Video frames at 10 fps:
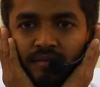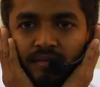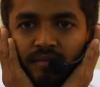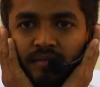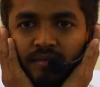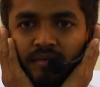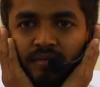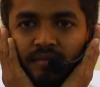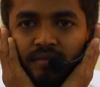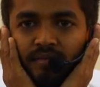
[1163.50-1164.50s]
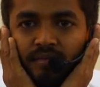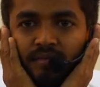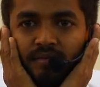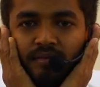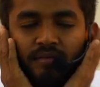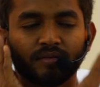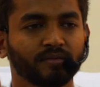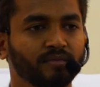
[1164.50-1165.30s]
Nobody speaks.